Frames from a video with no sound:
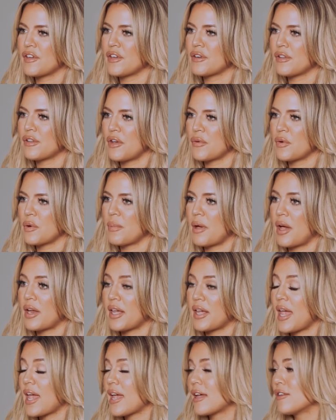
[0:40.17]
for your lower
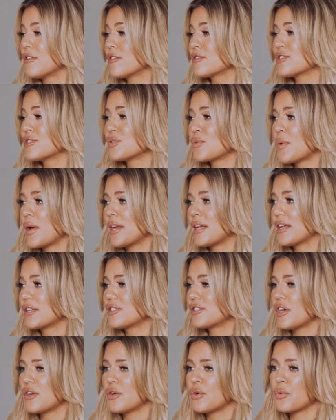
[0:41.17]
body and you're sweating.
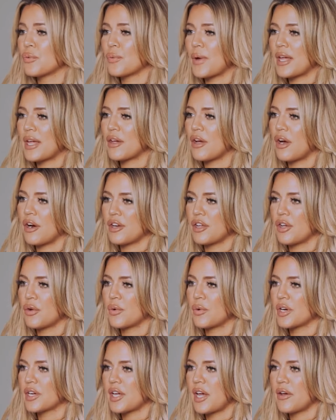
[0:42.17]
It's a great
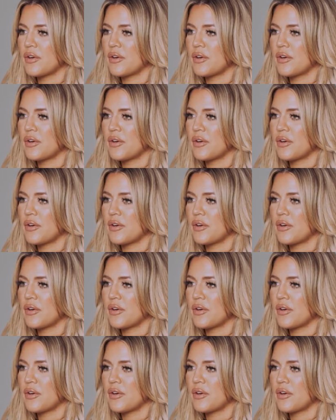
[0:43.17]
cardio workout.